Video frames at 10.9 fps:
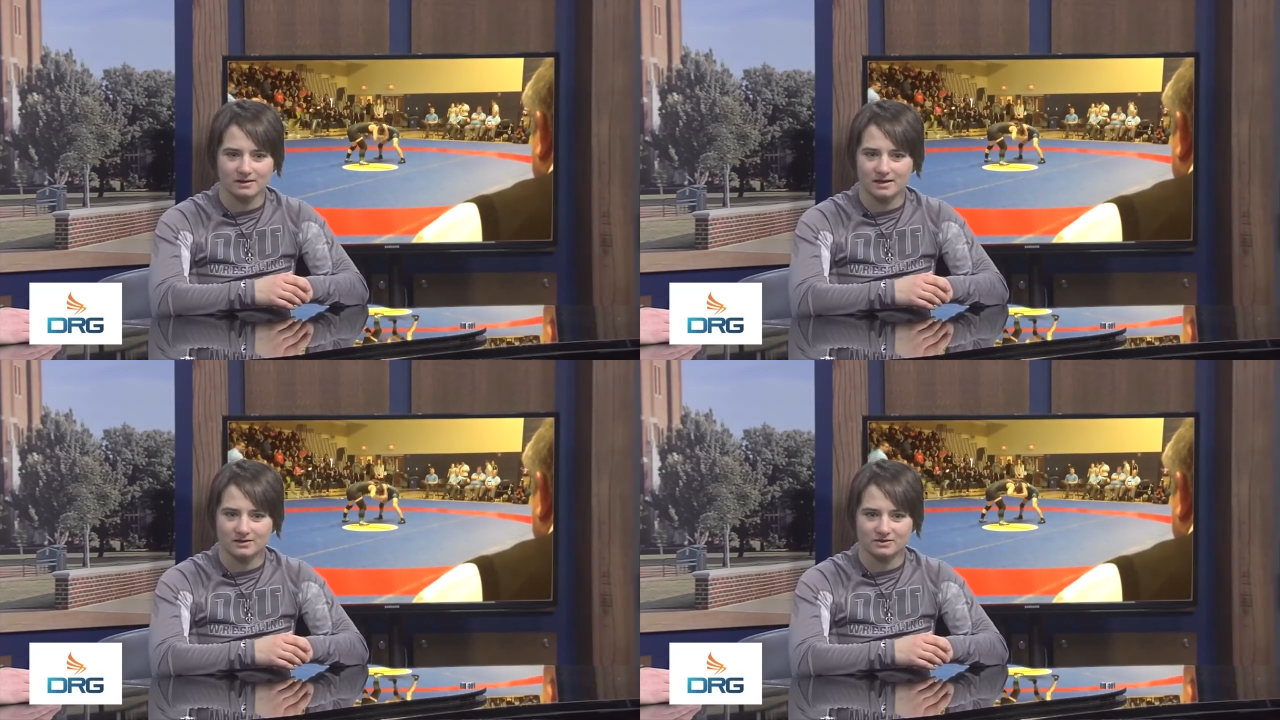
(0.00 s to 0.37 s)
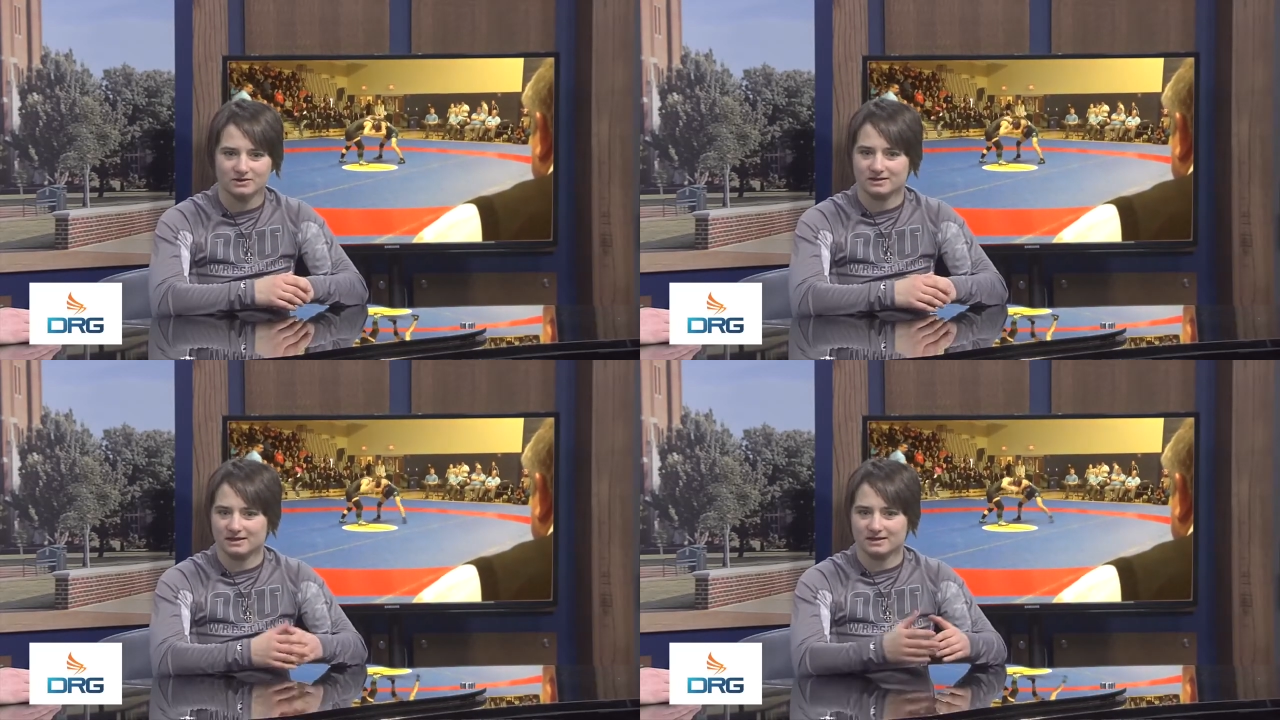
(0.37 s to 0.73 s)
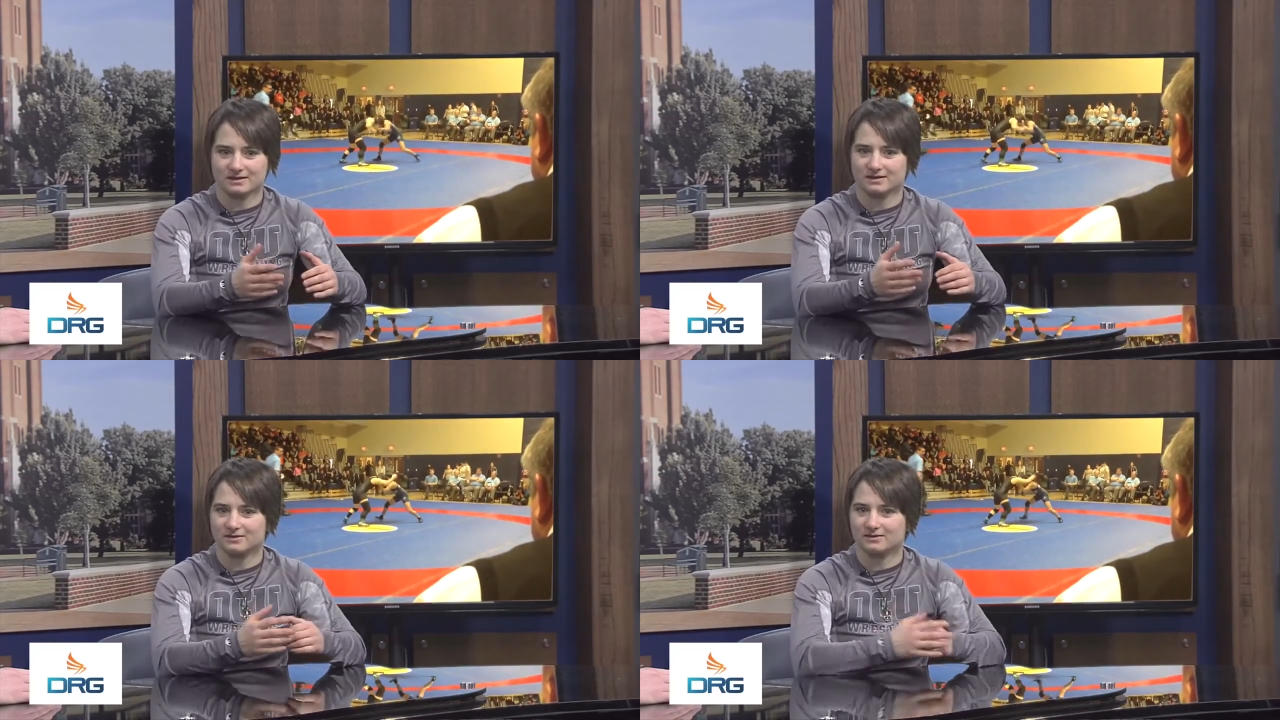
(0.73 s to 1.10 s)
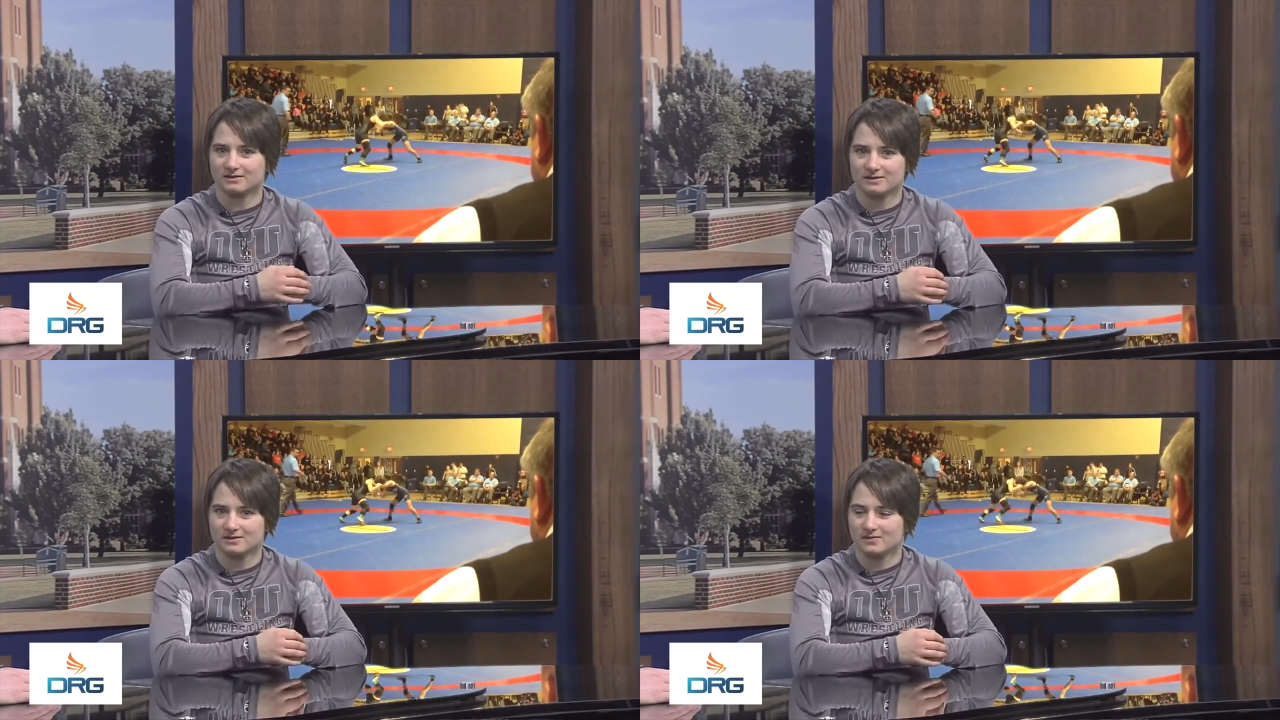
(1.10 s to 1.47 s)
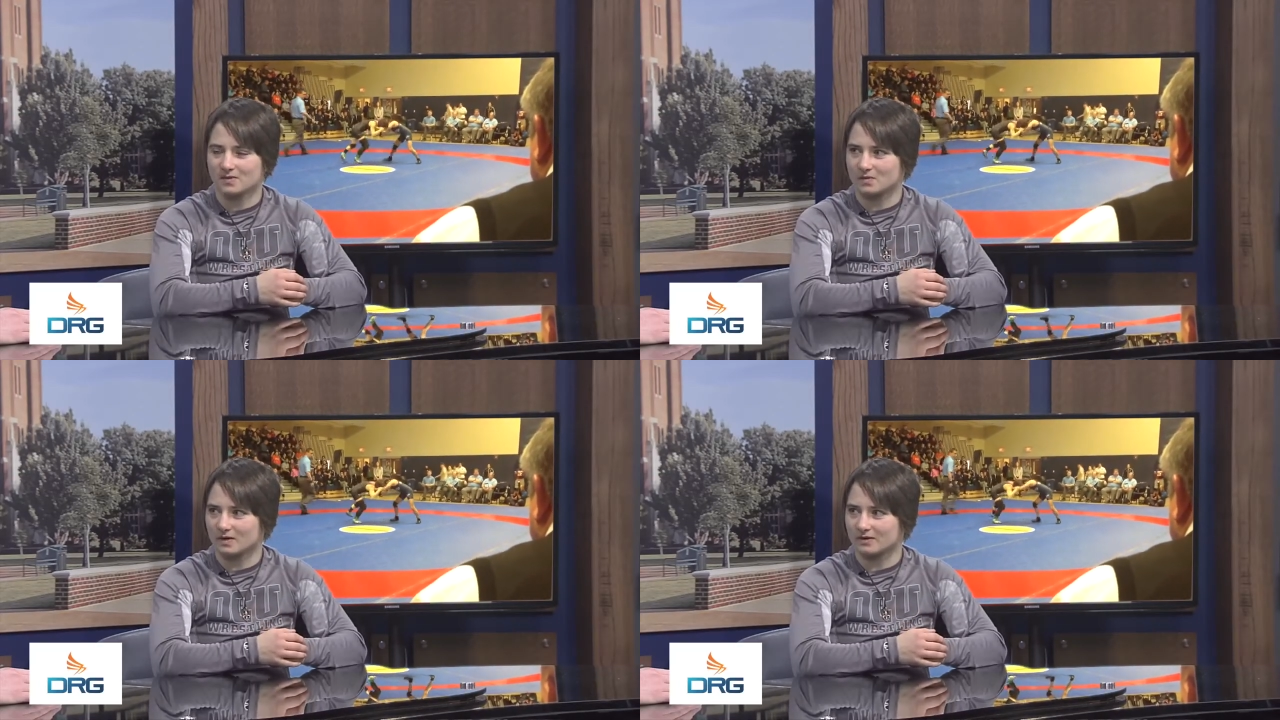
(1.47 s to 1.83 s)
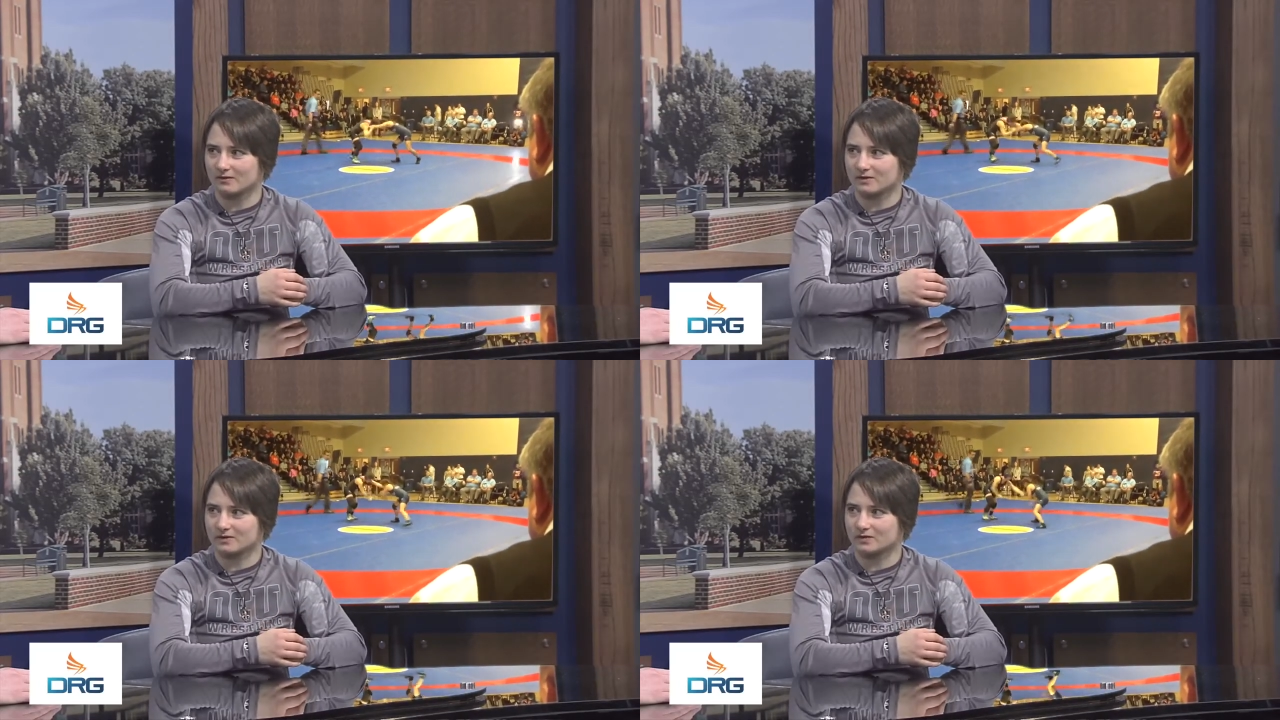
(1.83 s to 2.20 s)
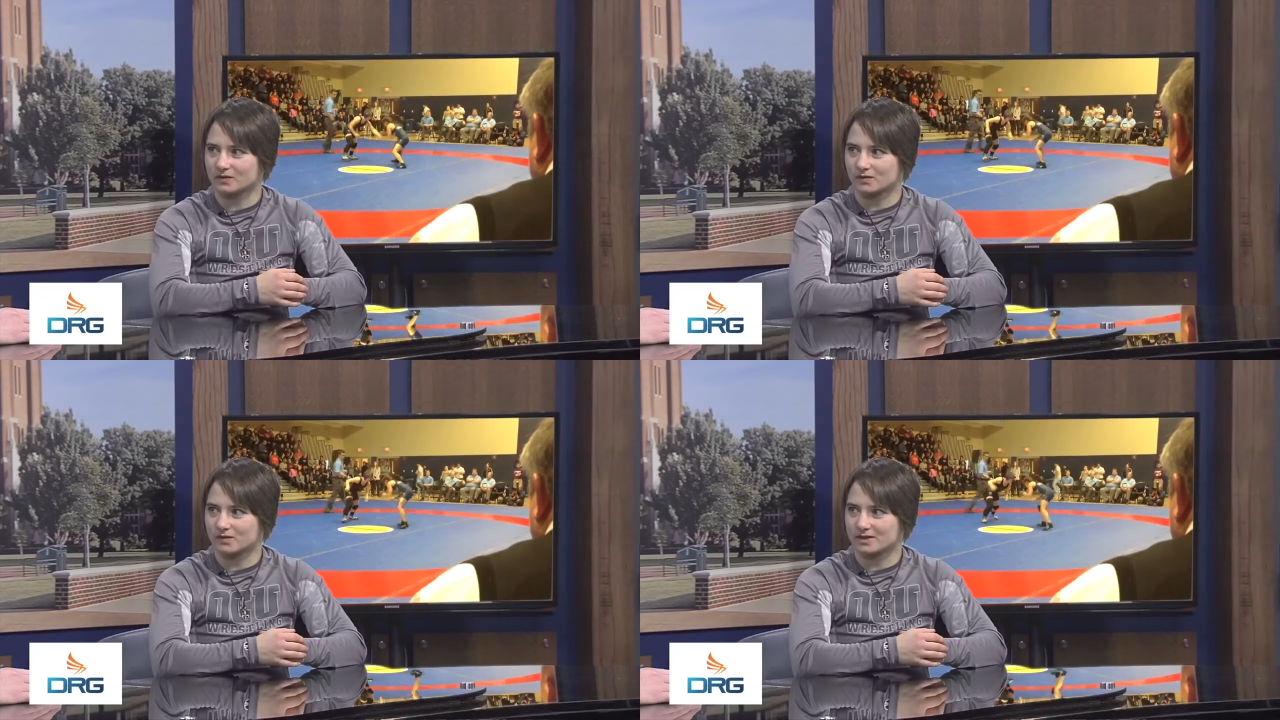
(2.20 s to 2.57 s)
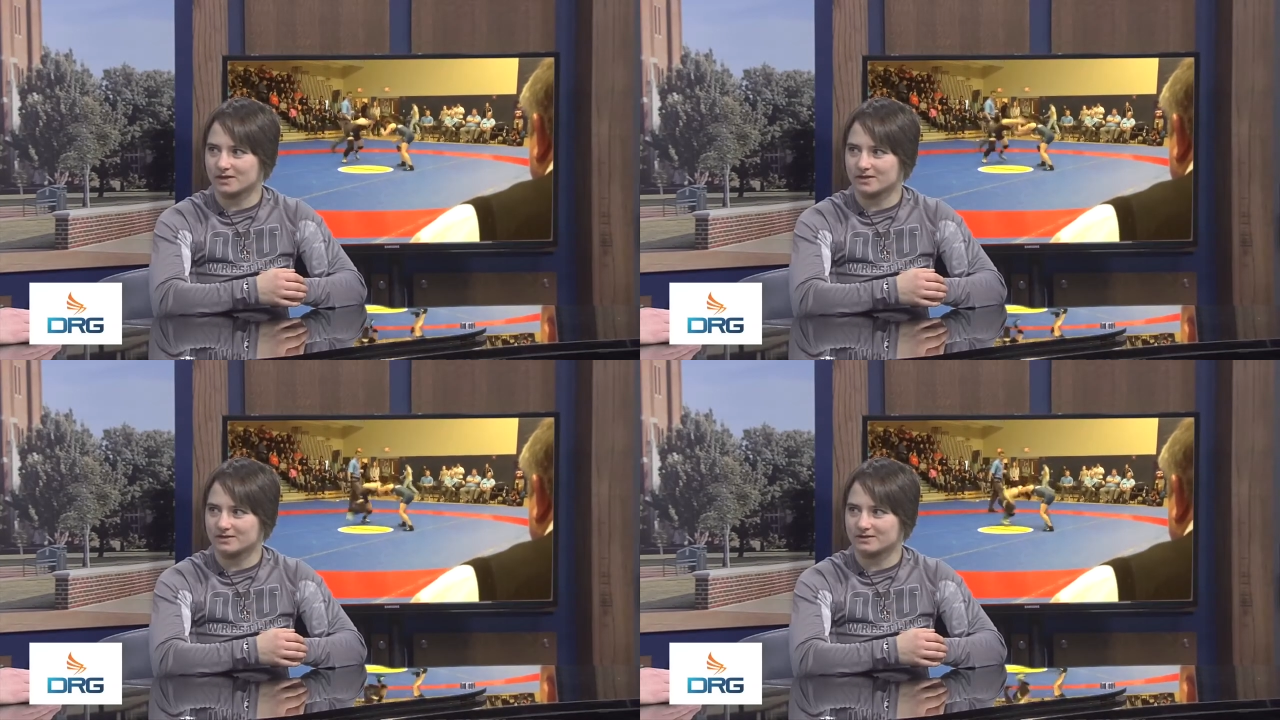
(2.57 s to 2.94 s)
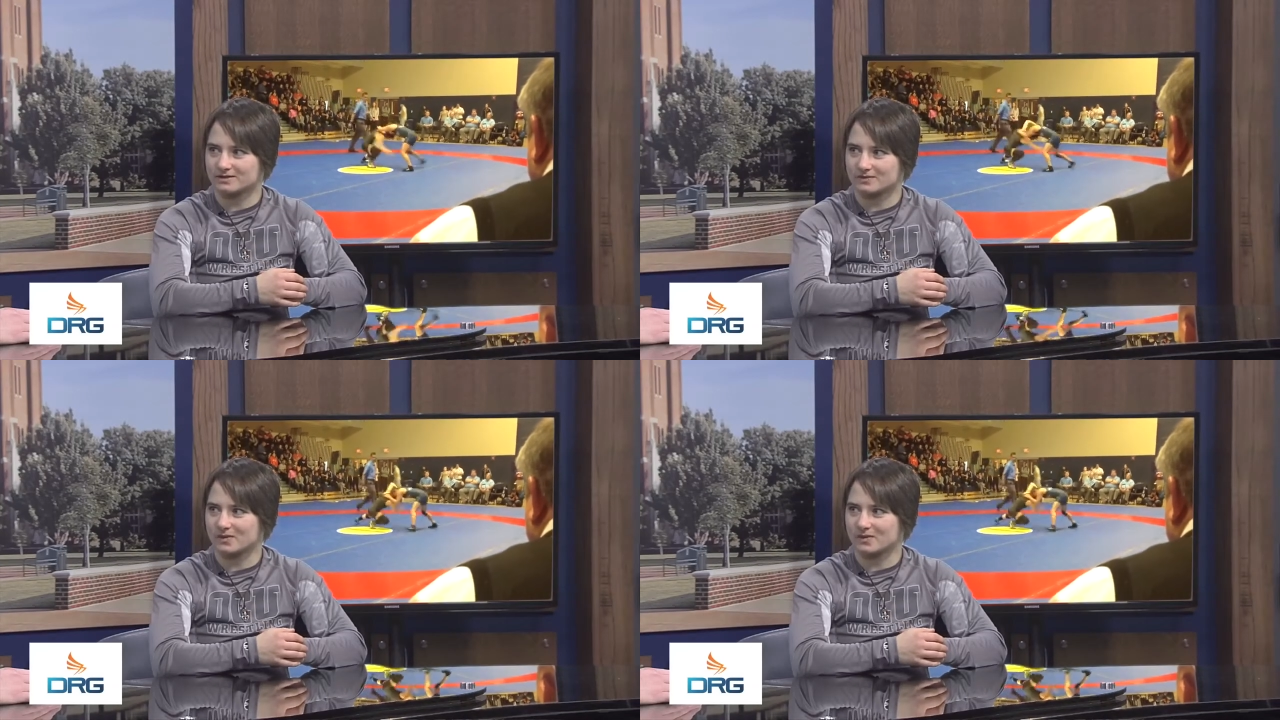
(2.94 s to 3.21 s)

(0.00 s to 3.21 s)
and I was just like, you know, I've been working for this for 4 years.